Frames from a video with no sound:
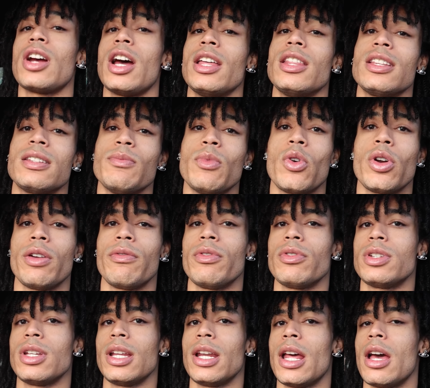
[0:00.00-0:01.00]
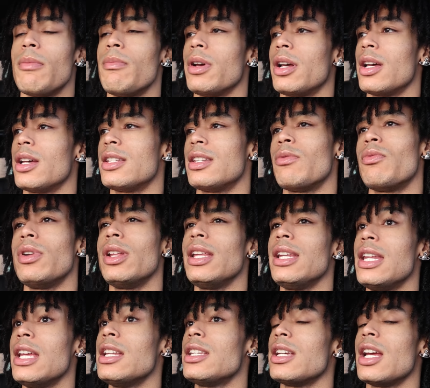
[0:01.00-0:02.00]
try this morning routine out because it
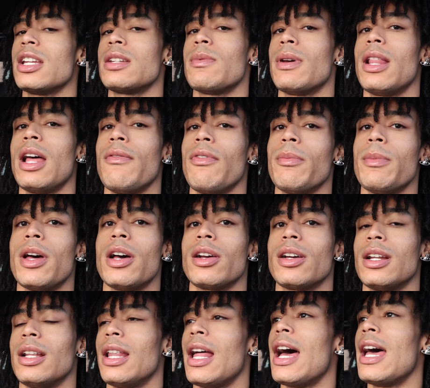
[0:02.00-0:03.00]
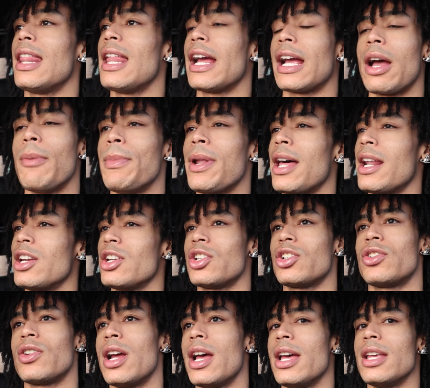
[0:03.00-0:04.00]
really did change my life. I'm not gonna lie, like I'm not as
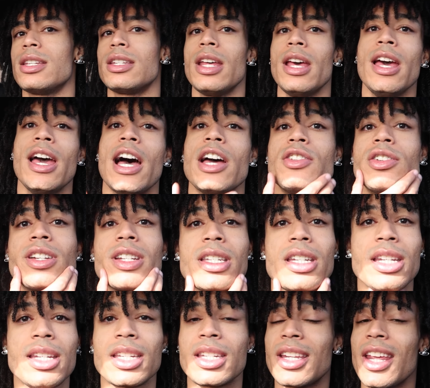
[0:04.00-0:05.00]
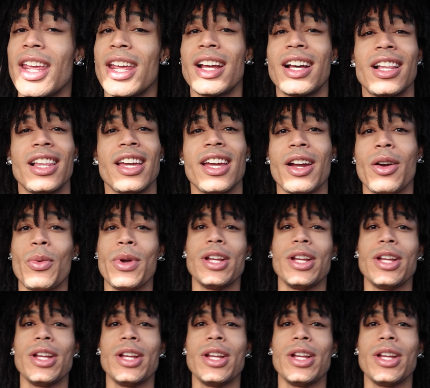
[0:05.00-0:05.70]
stressed. As you can see, skin clear,